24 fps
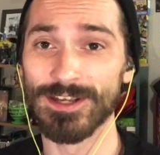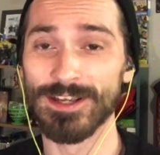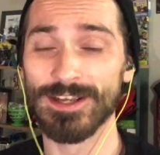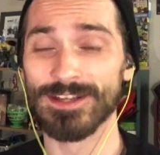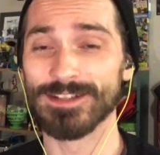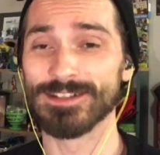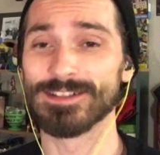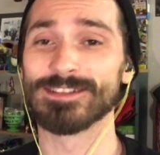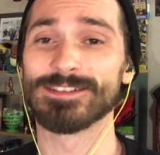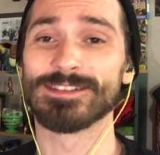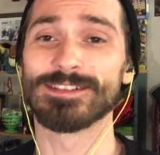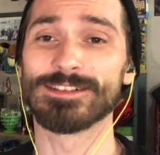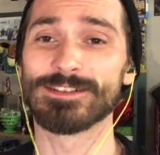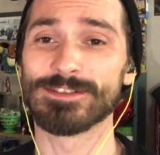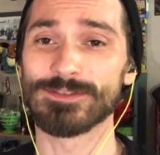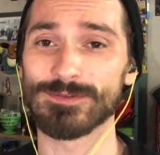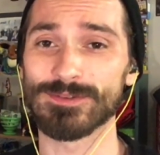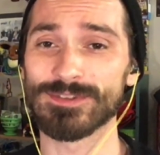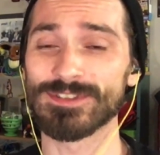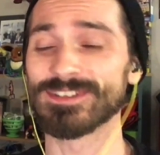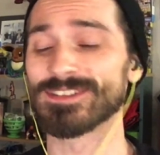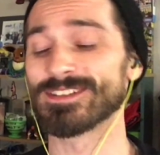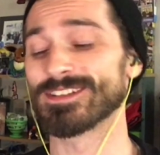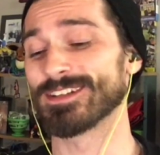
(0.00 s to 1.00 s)
Disney has
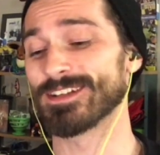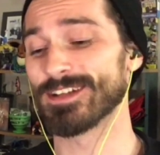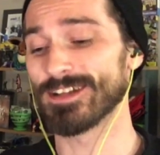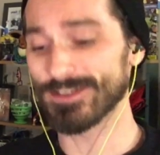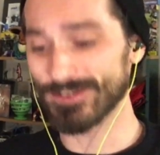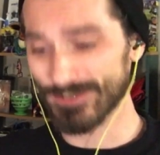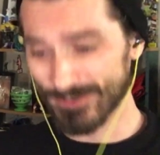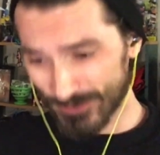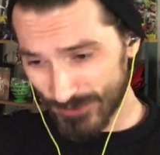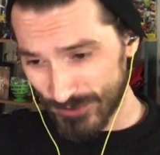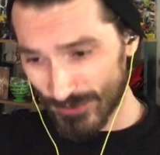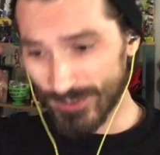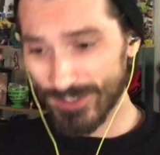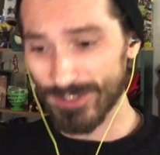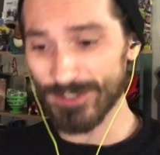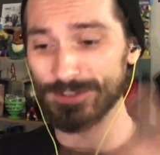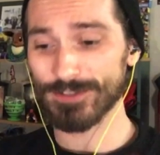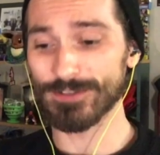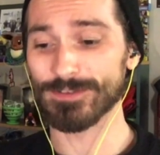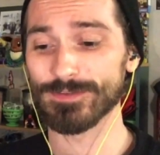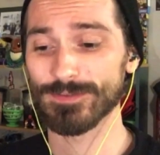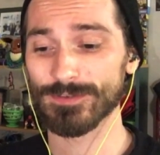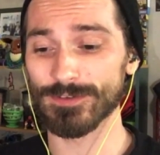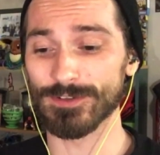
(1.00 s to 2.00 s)
released another trailer
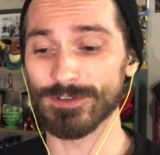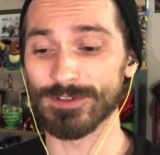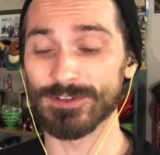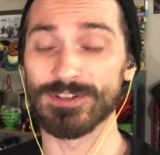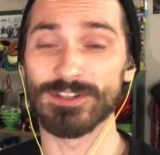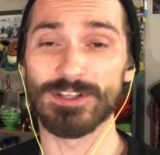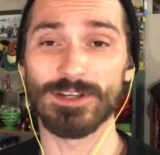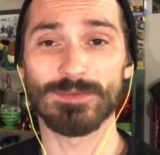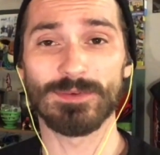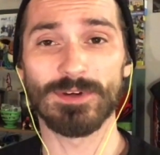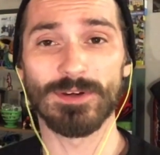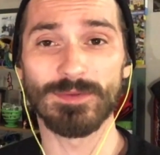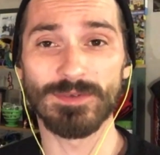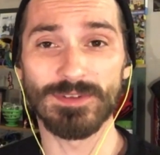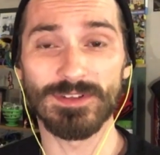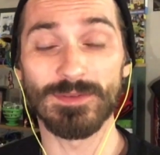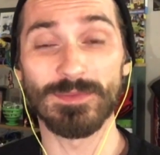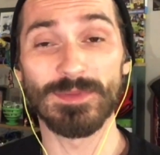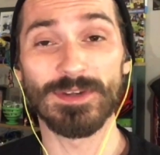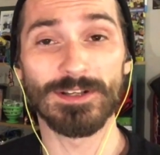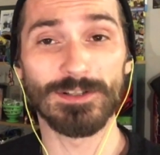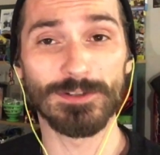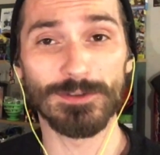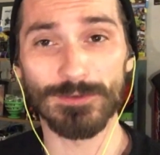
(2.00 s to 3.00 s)
for the upcoming The
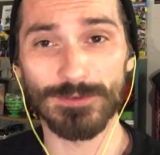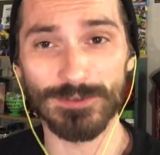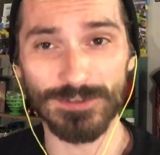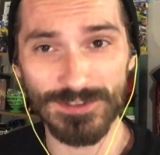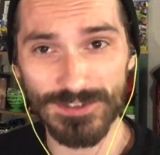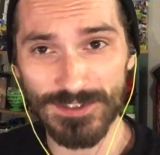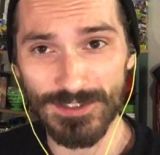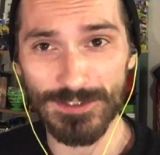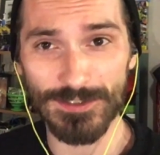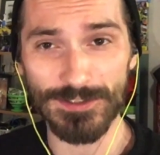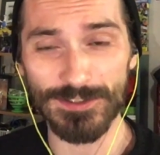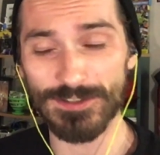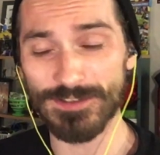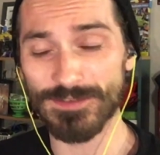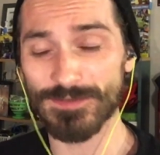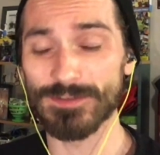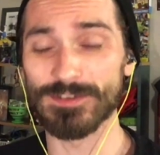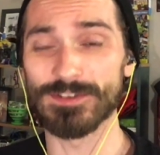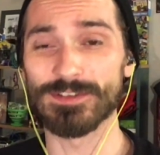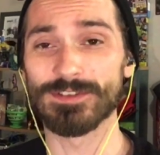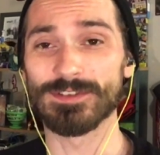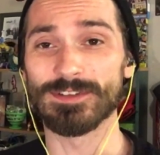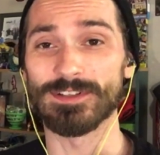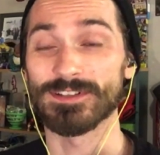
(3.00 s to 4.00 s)
Mandalorian series
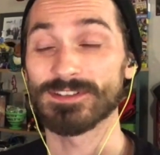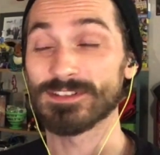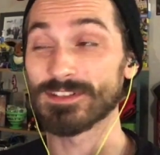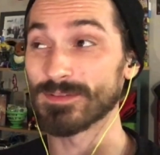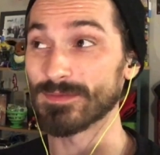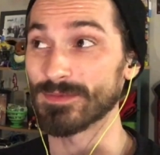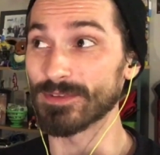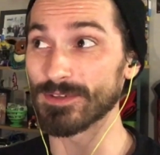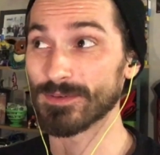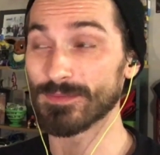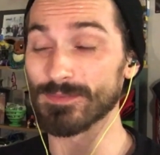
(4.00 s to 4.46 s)
that's going to be